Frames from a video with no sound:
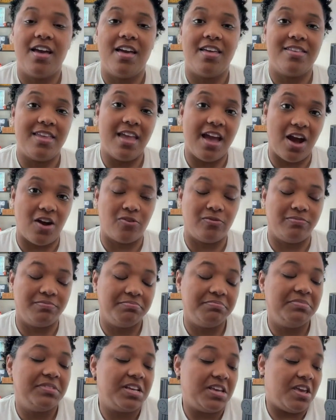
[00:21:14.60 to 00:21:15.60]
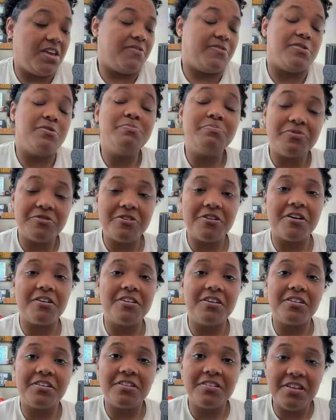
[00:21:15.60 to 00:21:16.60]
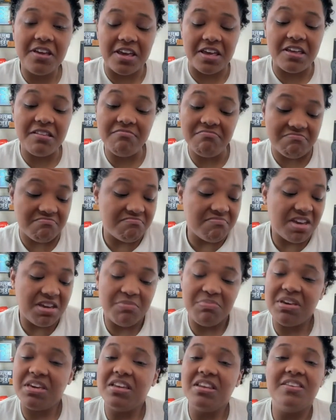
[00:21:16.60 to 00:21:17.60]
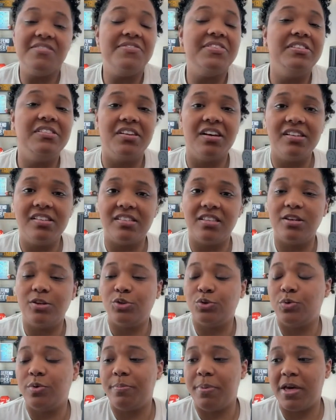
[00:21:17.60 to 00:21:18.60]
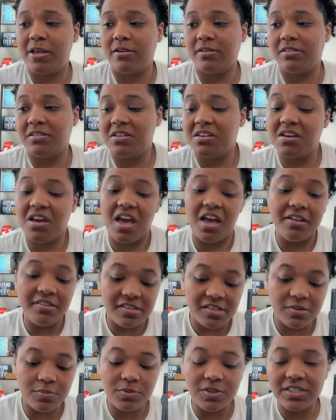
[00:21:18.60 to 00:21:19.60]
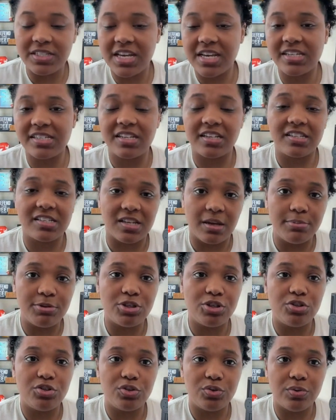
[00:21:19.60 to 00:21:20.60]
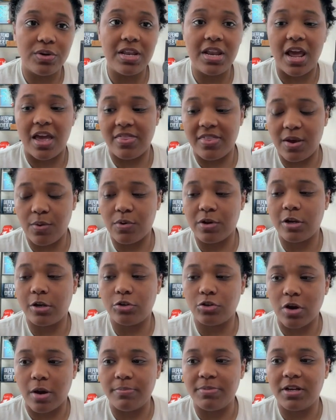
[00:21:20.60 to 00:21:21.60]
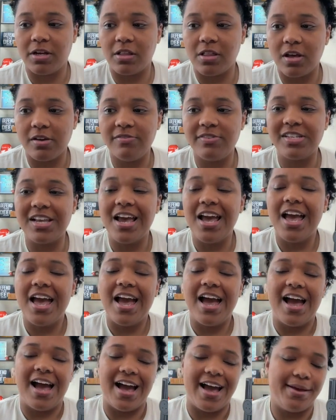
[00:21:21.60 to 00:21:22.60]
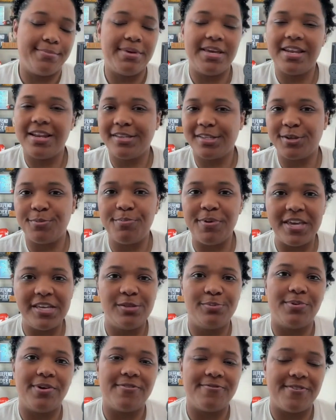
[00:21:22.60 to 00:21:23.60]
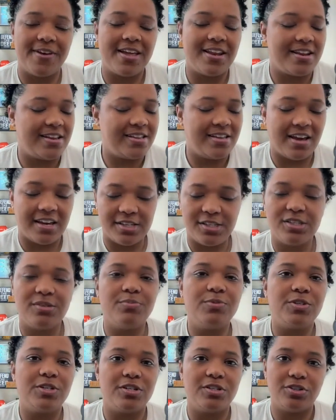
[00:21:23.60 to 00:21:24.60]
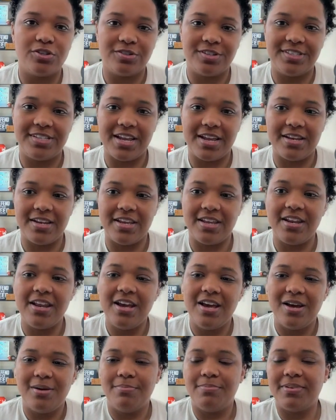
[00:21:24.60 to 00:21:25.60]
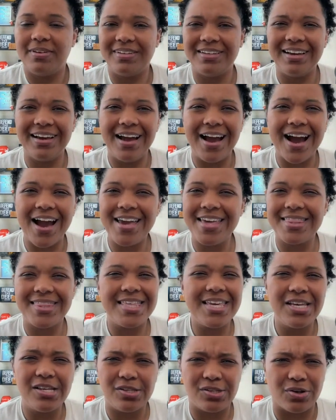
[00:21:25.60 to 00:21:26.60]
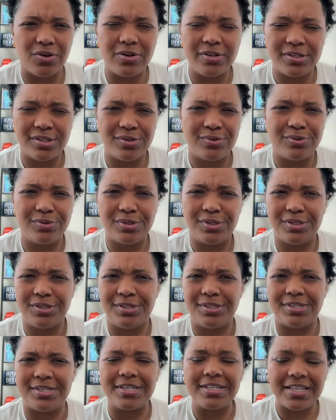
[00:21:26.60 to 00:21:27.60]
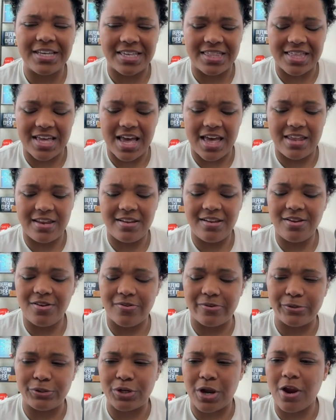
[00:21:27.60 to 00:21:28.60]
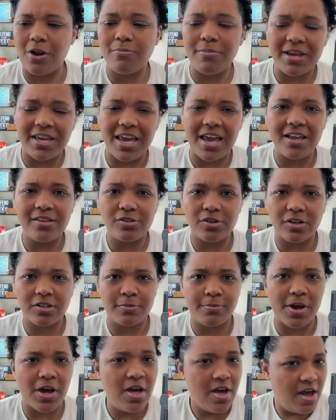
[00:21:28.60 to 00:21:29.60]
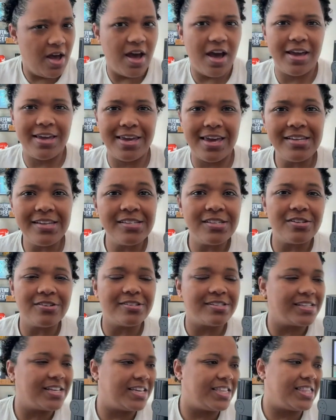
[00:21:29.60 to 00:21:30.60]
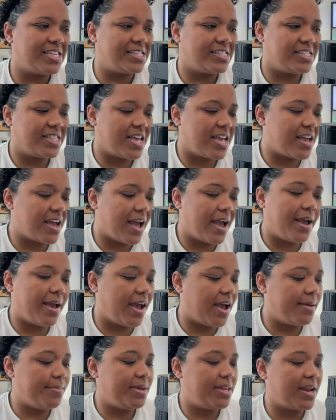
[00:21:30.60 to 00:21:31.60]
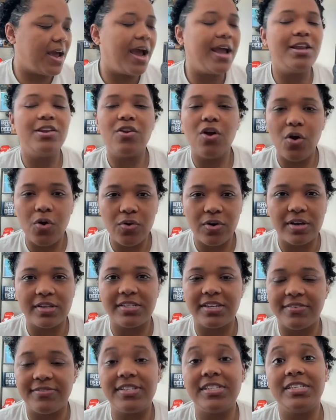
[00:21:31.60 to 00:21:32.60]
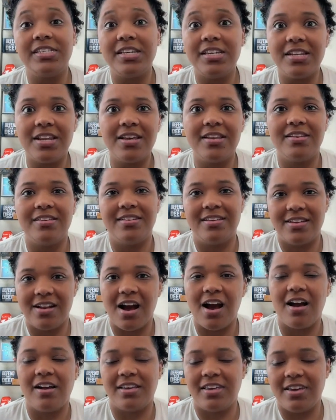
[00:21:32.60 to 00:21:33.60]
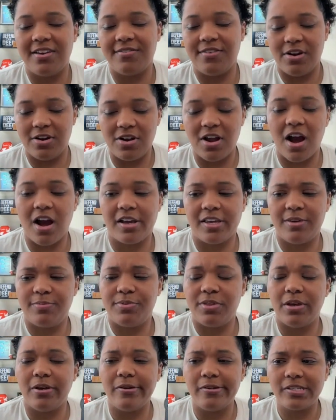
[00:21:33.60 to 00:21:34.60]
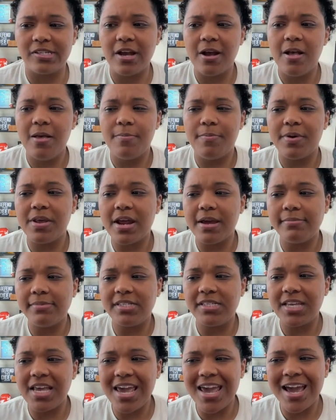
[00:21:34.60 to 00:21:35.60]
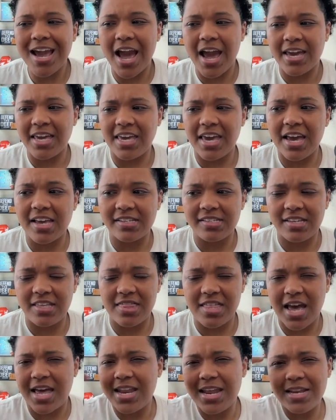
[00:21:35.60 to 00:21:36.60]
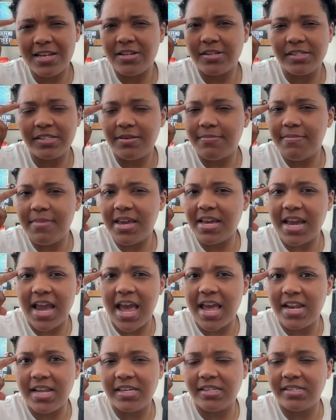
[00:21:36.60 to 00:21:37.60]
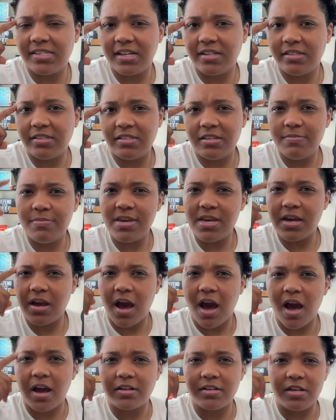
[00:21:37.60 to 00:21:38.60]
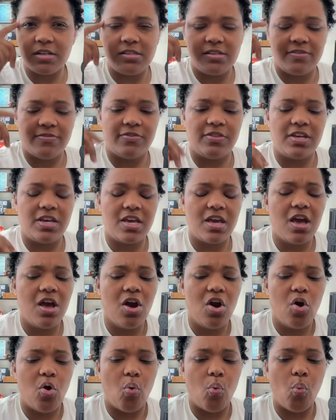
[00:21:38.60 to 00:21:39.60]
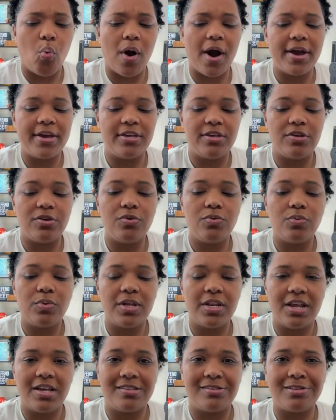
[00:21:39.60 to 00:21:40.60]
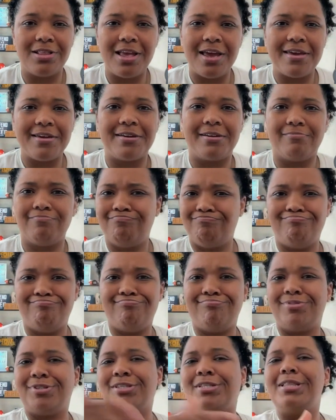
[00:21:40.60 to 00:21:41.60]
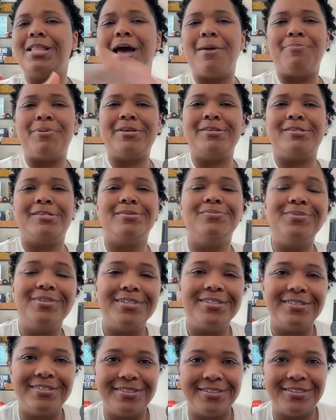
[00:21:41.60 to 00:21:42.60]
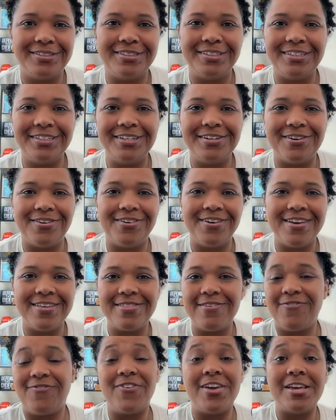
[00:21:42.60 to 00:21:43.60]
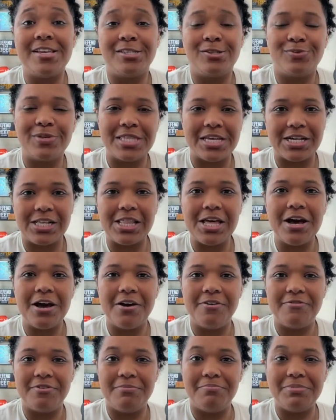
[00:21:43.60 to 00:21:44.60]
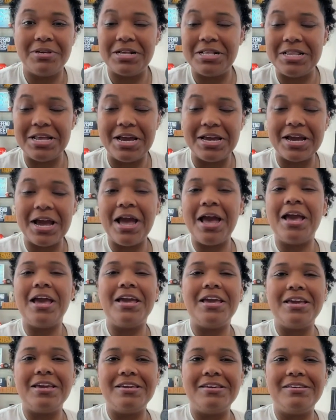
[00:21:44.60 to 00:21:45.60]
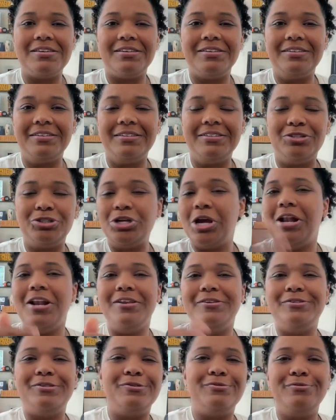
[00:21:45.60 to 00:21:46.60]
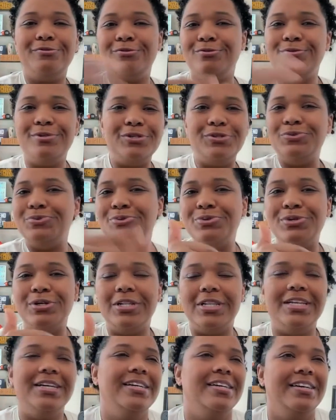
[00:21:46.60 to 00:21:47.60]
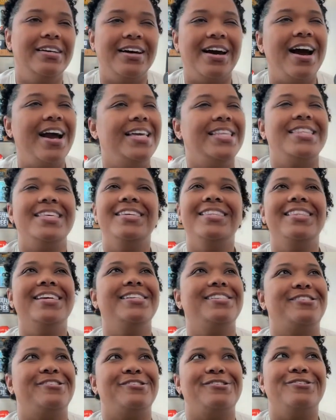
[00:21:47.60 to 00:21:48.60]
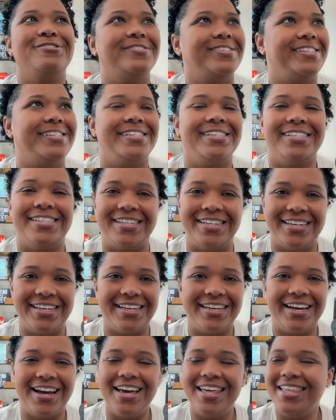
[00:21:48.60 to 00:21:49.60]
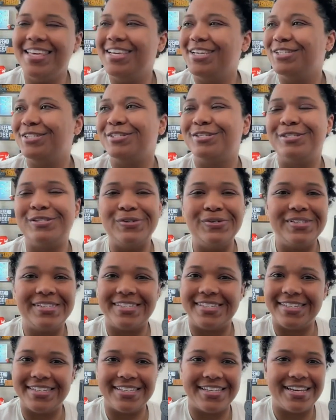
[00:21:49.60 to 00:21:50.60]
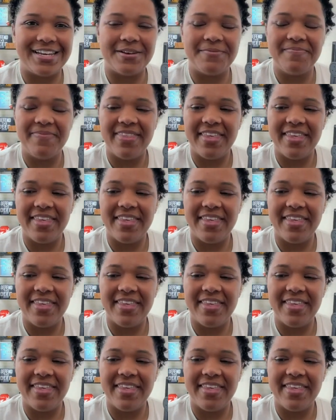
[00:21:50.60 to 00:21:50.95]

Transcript: Now, if you put on a good hit, maybe it even does lead to a penalty and someone takes exception to it and they want to drop the gloves. I mean, as a baseball fan, I somewhat understand it. But I think it's also silly that, you know, Jared McCann talks about, I guess there's like this thing. I mean, I know because I've seen it in hockey. I've heard hockey players. But I'm saying, I guess, in that it doesn't make any sense to me cognitively why you would. It's like slapping someone, you know, in the face with a glove and being like, I challenge you to a duel. I think that's so silly. I think it's so silly.